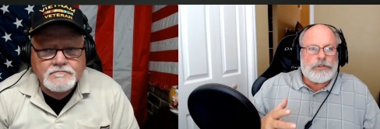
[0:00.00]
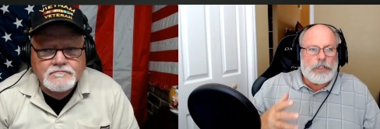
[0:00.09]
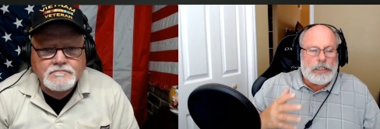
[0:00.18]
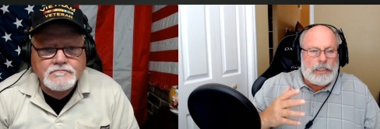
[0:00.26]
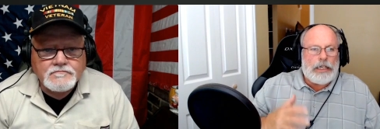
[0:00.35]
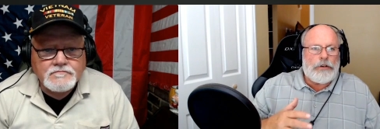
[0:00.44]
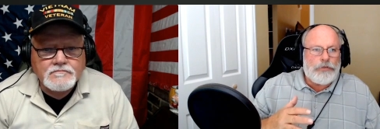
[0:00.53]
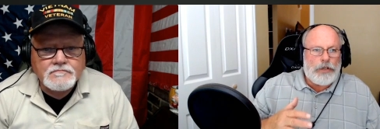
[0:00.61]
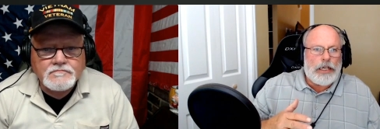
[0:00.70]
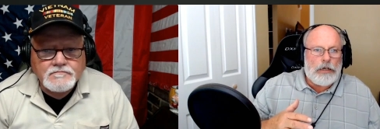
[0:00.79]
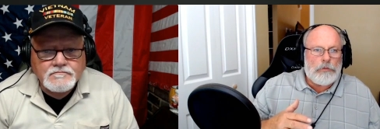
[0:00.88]
Speaker 1: to give
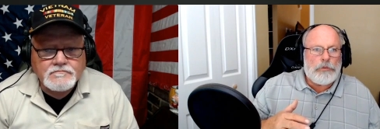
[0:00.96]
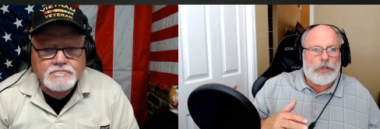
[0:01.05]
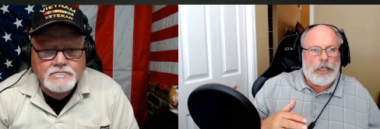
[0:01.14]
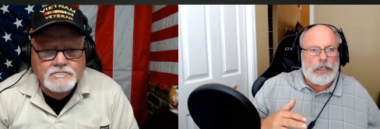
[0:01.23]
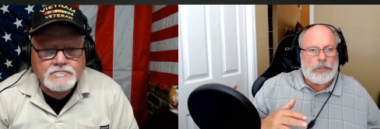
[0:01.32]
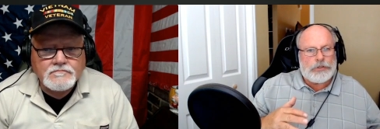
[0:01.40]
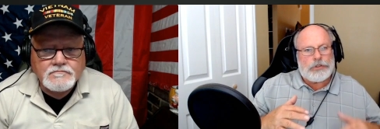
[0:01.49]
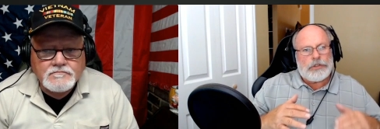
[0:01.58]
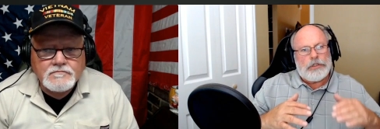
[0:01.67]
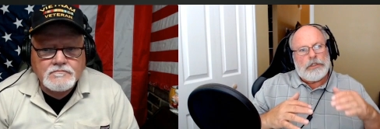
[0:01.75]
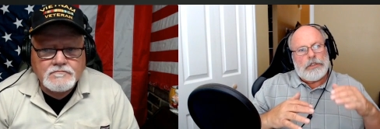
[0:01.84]
him
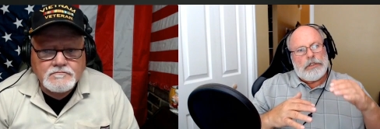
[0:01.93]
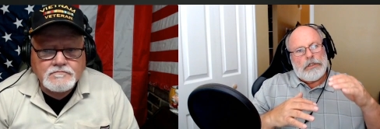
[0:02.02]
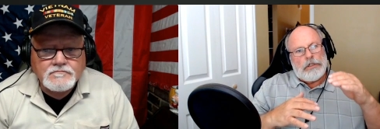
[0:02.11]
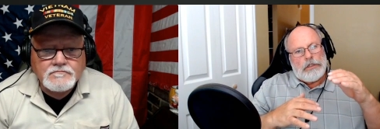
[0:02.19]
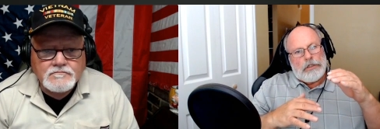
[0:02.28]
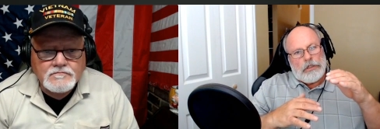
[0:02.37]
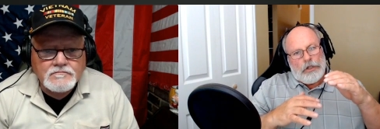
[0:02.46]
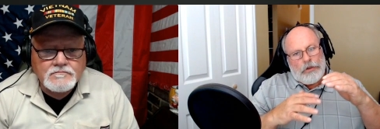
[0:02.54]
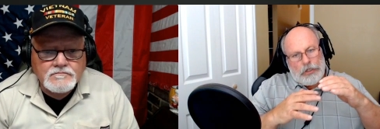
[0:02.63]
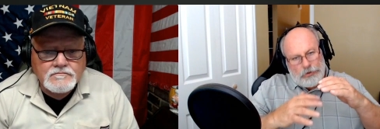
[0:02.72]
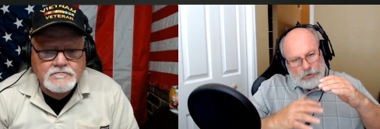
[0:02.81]
this
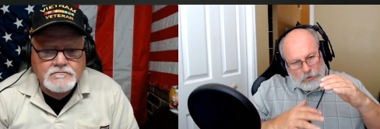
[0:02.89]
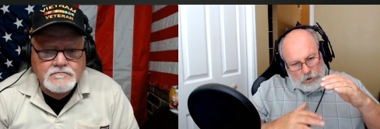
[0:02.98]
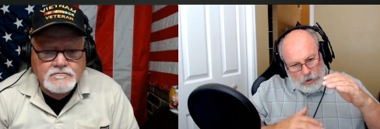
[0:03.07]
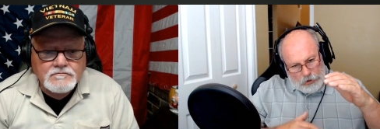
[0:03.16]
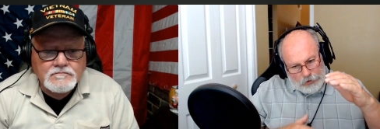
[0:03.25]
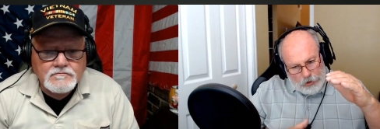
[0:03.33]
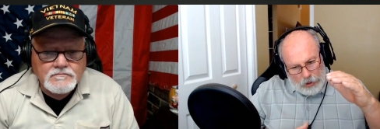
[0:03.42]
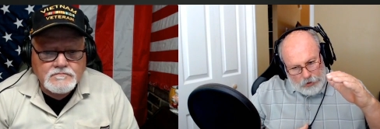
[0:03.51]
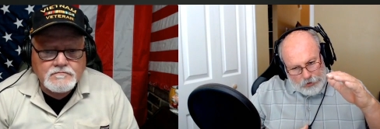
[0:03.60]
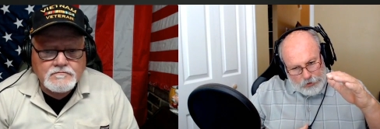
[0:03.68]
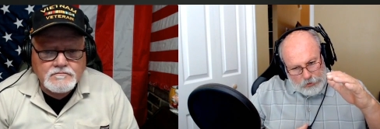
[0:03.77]
this this uh,
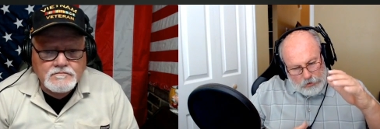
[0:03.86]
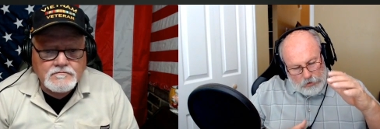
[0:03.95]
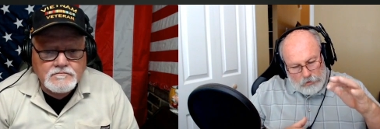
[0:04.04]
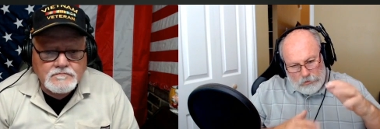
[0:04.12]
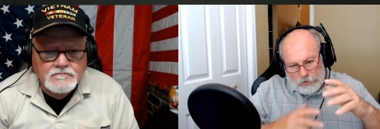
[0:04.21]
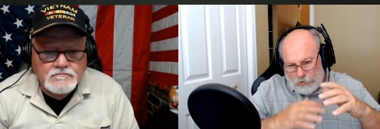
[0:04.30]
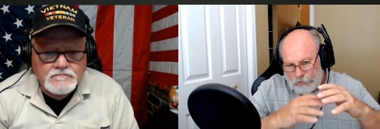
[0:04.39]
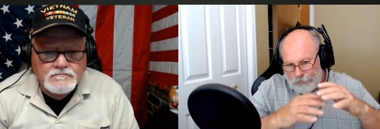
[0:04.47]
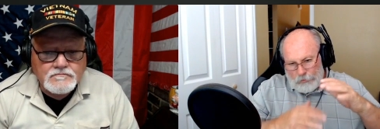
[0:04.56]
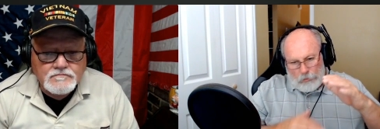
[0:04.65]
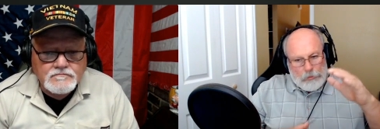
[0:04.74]

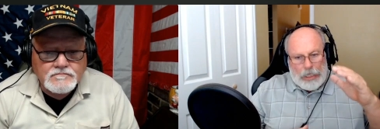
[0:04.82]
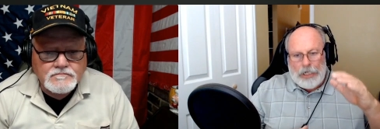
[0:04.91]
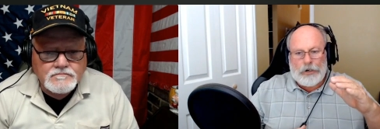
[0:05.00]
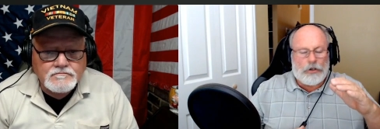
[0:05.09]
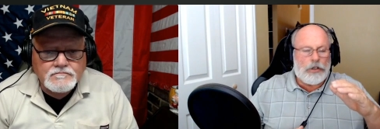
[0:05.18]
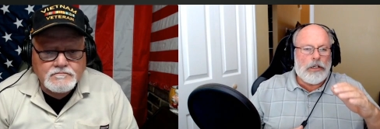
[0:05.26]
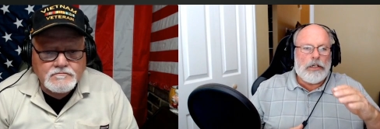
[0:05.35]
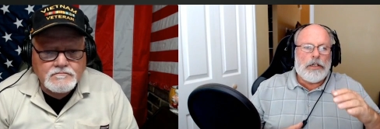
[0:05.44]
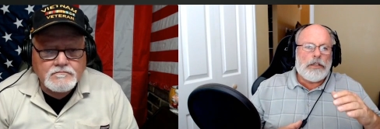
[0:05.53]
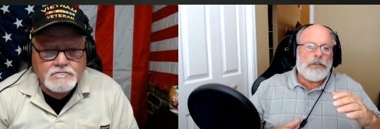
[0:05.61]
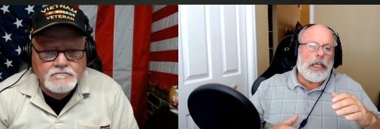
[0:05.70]
meter.
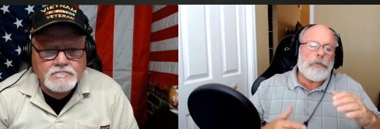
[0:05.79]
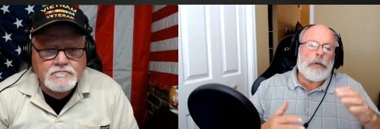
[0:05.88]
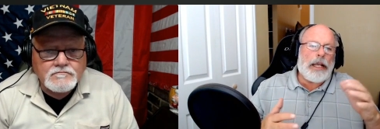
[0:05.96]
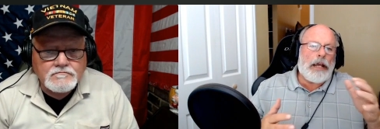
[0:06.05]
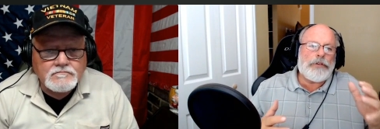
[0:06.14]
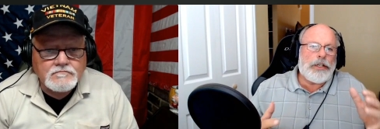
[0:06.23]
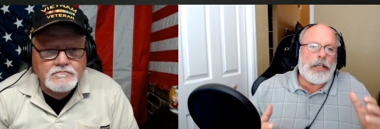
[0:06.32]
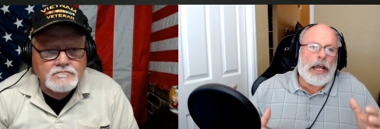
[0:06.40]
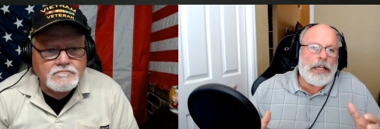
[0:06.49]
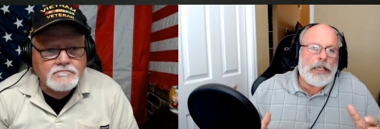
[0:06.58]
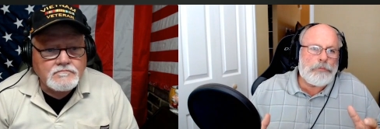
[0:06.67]
So he might have a
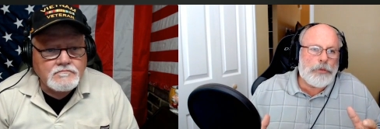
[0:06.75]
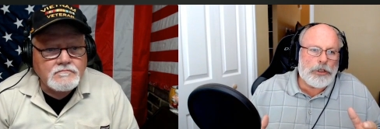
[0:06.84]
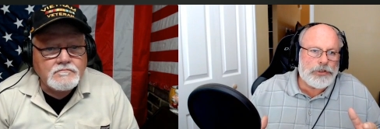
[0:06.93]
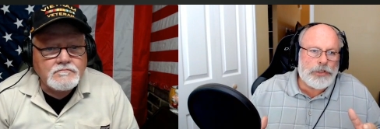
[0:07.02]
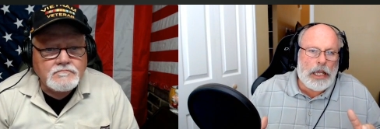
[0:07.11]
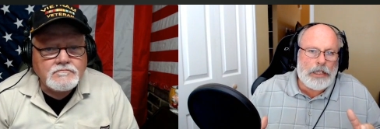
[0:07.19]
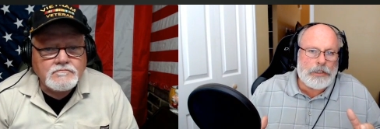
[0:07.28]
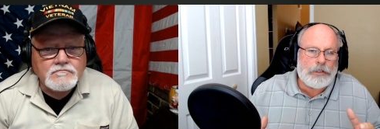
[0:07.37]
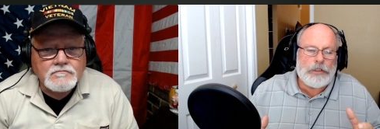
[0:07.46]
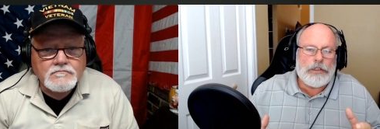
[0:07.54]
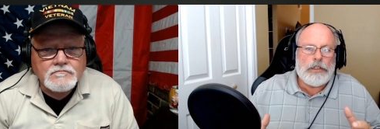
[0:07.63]
ninety
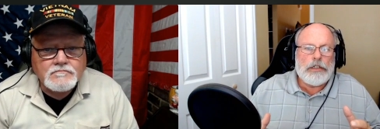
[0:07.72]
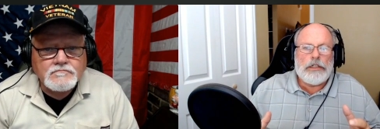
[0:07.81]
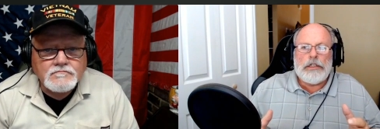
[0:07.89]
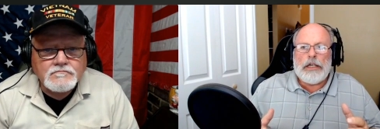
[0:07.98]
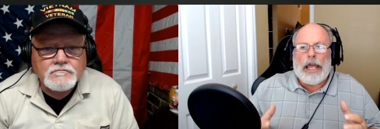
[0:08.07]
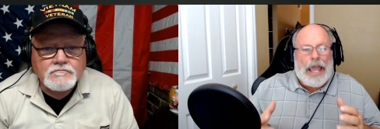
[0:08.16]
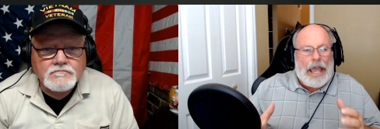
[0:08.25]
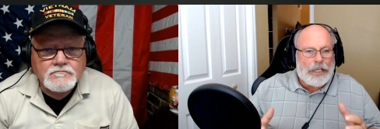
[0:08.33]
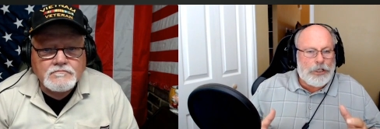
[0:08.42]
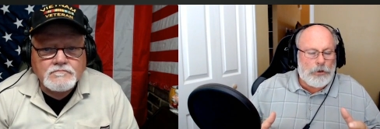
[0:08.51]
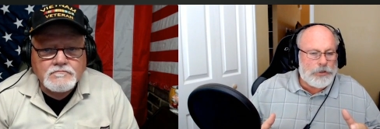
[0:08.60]
percent
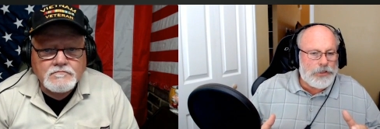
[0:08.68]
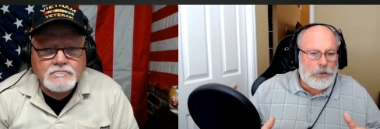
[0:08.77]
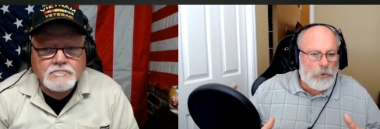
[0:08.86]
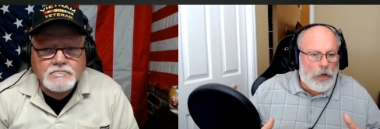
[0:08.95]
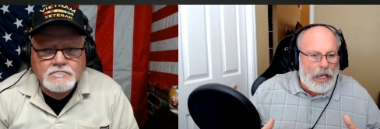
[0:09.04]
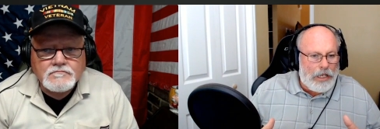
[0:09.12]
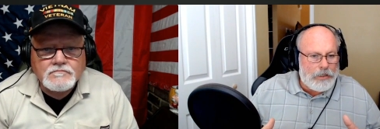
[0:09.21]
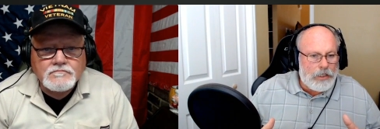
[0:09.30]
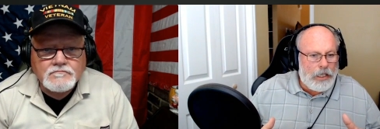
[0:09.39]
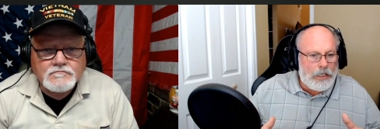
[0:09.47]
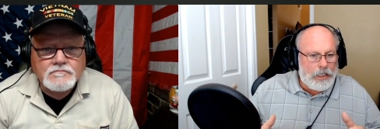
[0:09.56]
accuracy rate
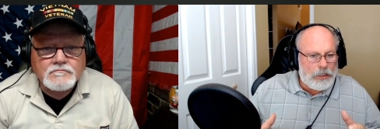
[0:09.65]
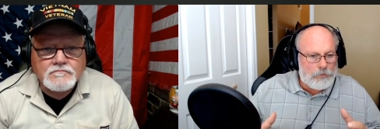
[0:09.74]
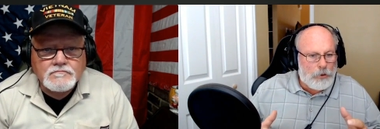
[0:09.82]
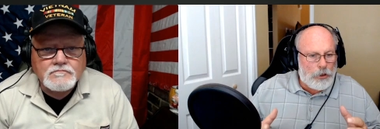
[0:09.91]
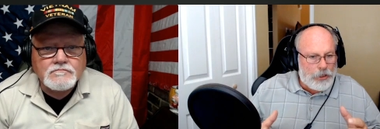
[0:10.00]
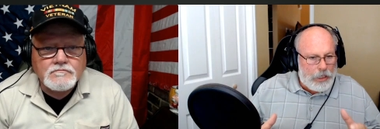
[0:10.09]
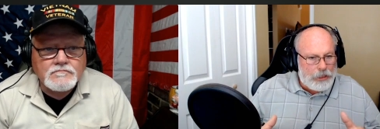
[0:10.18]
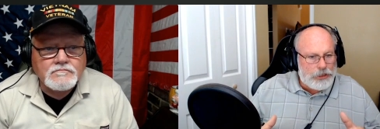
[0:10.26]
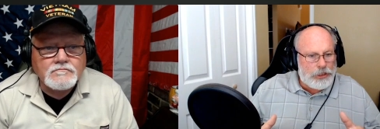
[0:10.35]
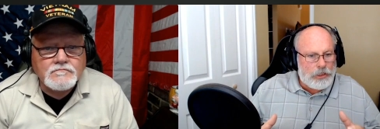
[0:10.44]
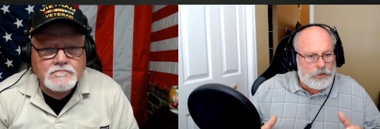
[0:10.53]
in his
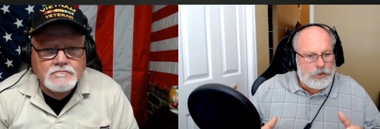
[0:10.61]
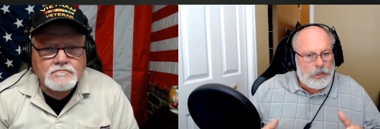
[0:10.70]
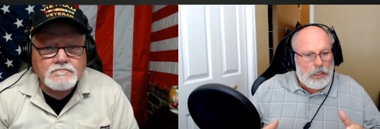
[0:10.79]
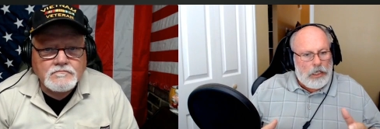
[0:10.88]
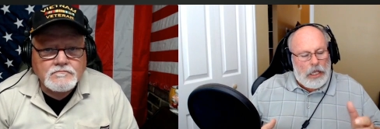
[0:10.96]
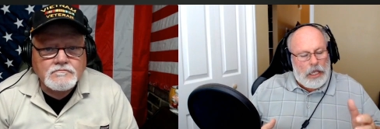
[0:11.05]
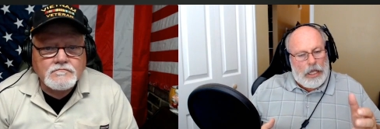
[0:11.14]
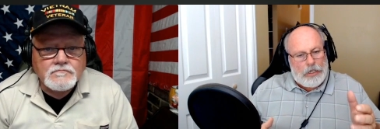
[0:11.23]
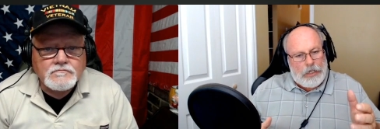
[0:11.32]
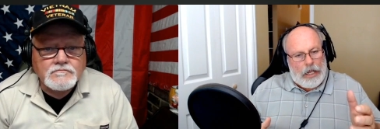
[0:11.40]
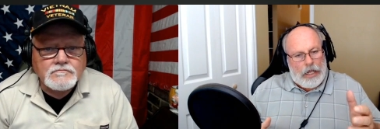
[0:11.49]
predictions,
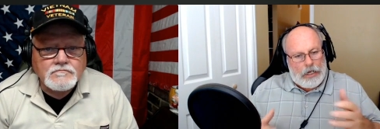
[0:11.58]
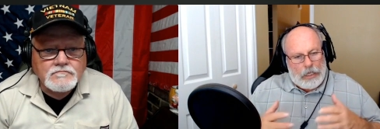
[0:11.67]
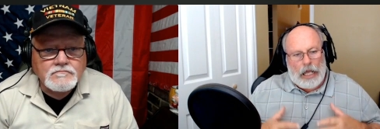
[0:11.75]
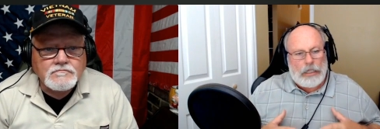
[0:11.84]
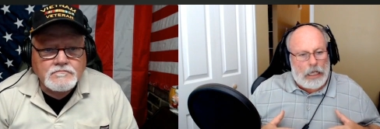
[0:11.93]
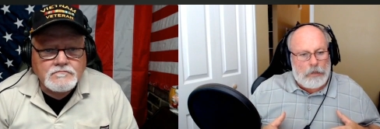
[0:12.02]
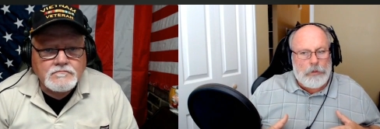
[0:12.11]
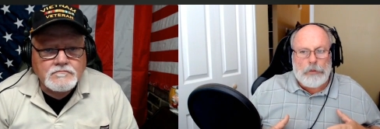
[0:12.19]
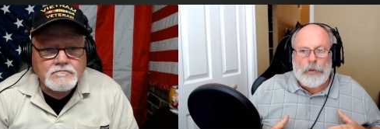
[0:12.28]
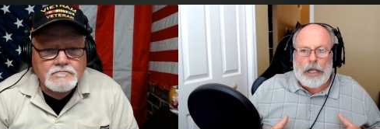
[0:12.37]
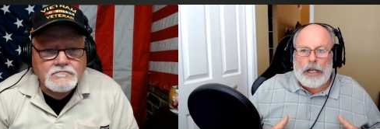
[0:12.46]
and, and a guy like me
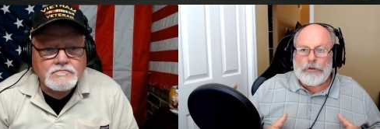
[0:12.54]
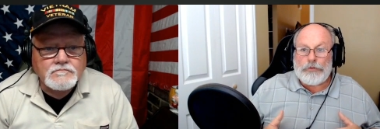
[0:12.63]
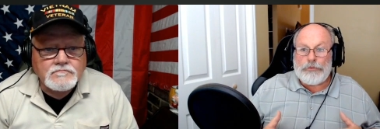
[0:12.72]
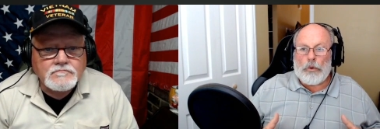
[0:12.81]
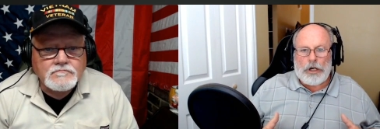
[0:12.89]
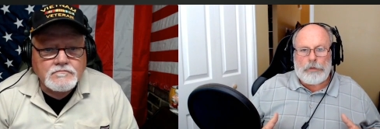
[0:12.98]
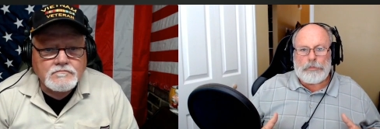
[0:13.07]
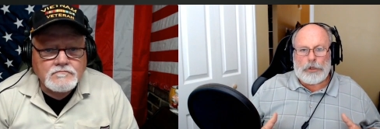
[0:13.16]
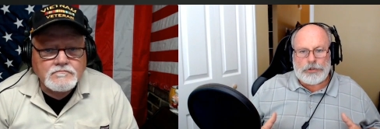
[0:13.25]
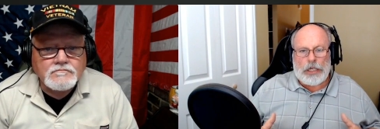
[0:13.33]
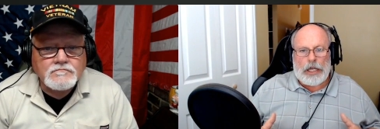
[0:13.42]
might have a forty
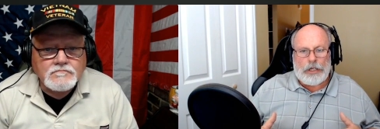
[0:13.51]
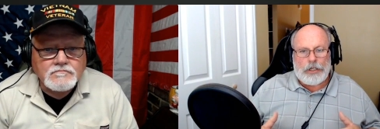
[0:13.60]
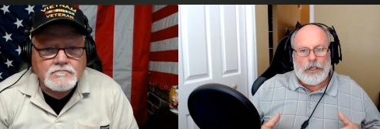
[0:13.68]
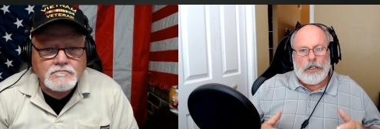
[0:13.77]
percent.